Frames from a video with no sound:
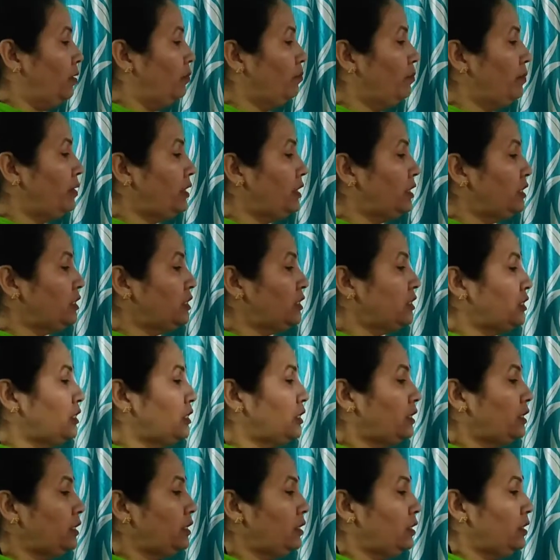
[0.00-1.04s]

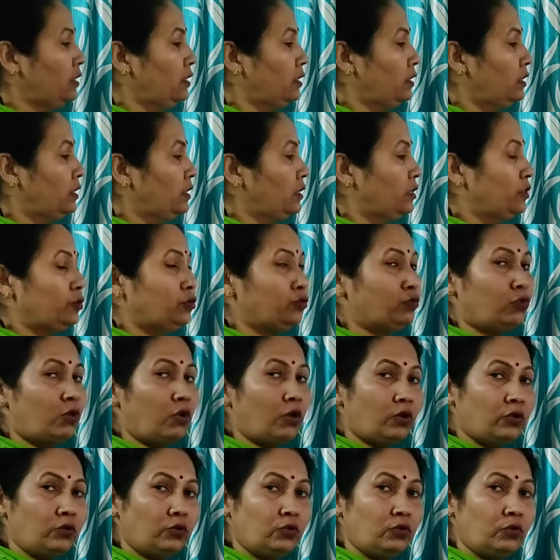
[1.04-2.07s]
Minister, you
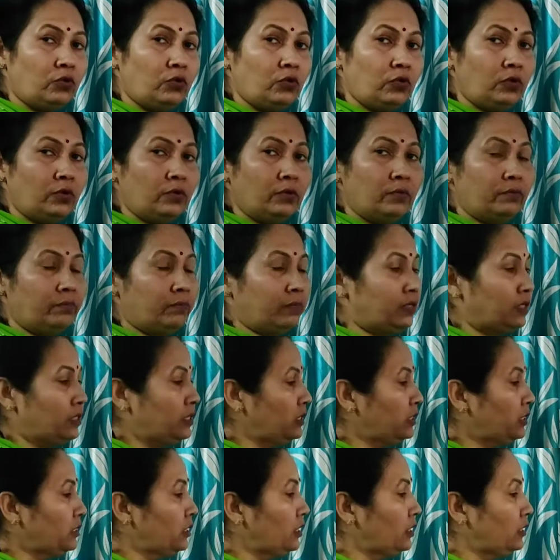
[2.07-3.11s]
all know,
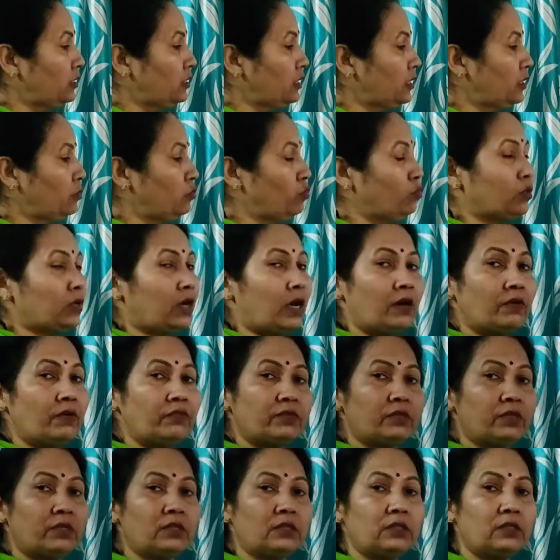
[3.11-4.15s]
minister, they look
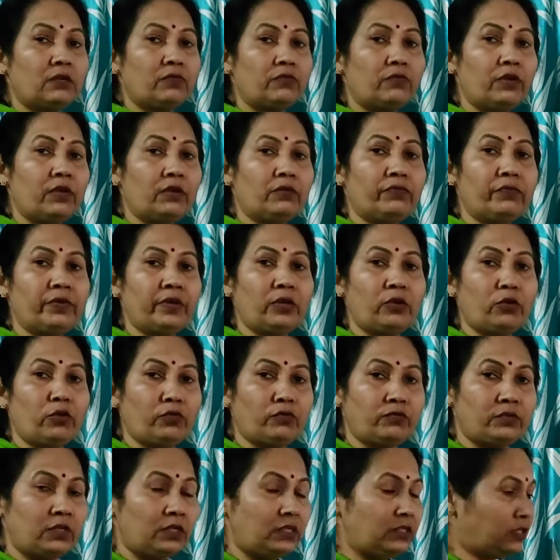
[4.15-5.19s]
after the welfare
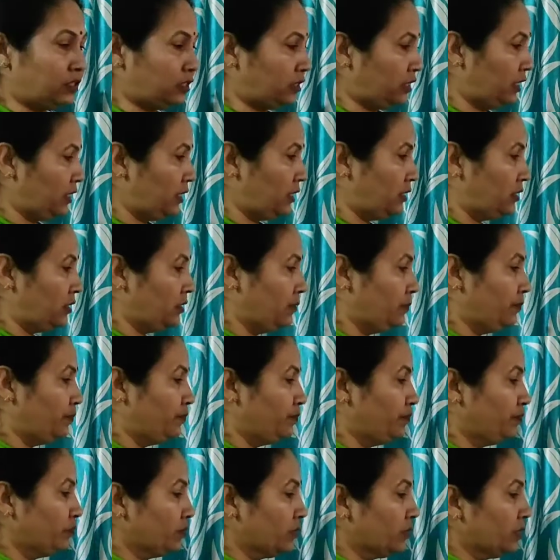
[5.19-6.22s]
of the state.
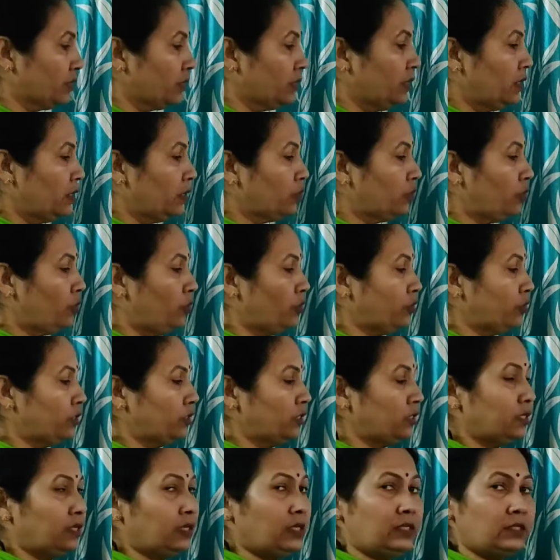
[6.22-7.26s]

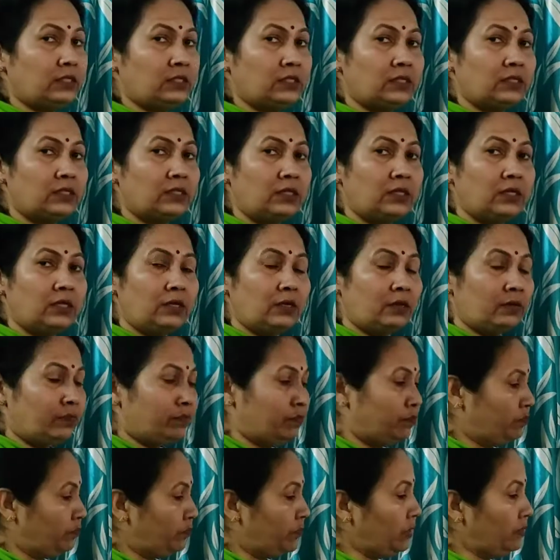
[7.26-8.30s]
Courtiers,
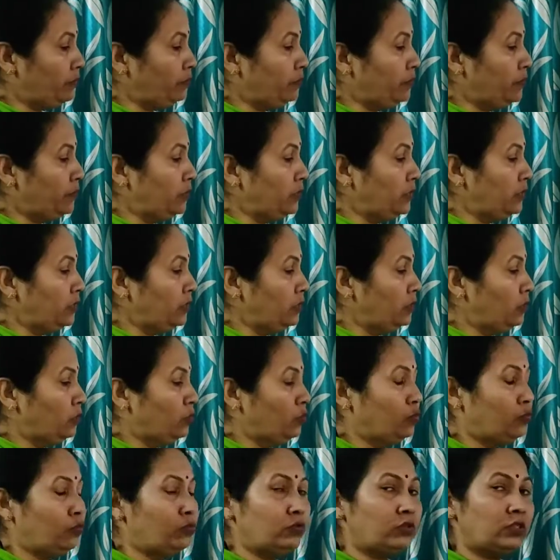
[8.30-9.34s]
people
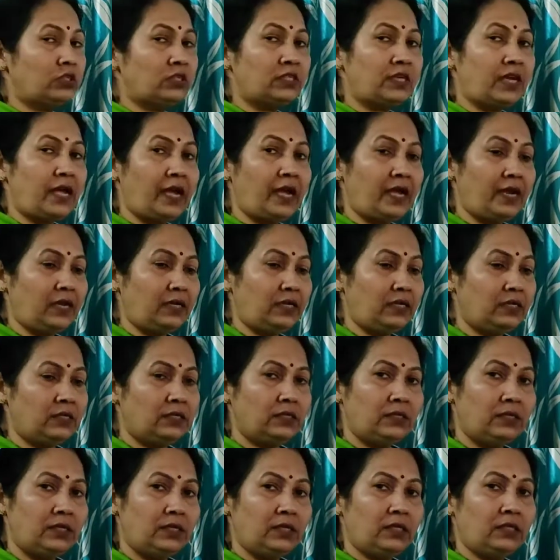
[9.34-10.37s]
who stand
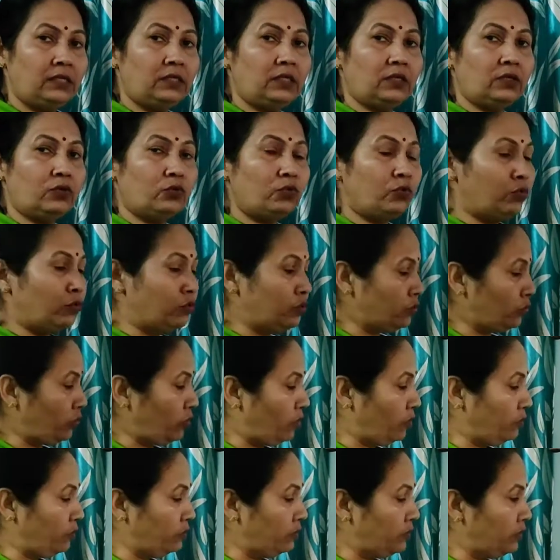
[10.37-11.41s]
in the court
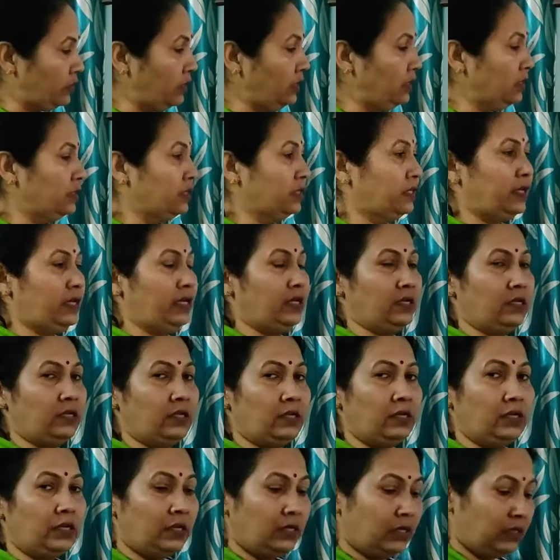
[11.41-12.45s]
of the
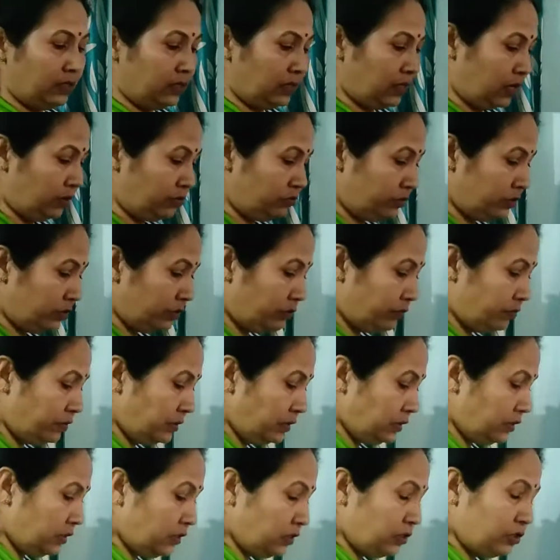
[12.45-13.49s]
king. Now
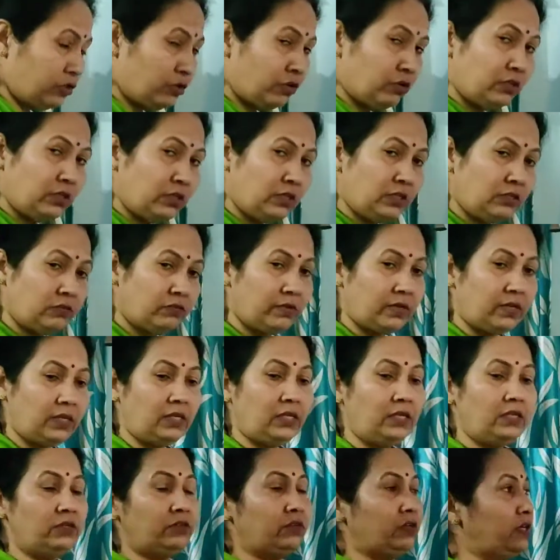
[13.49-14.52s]
children, this story is very
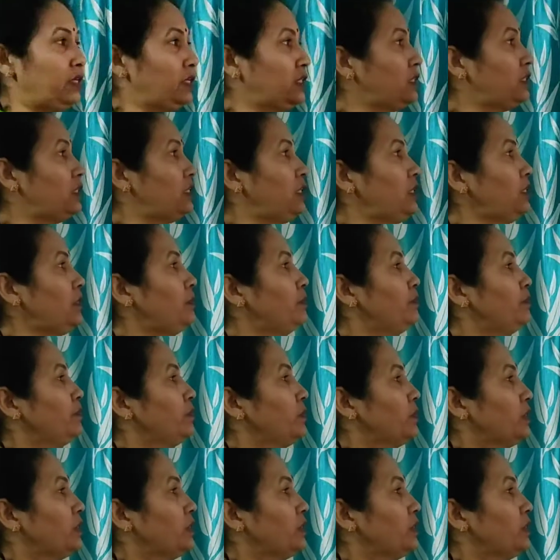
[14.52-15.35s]
interesting.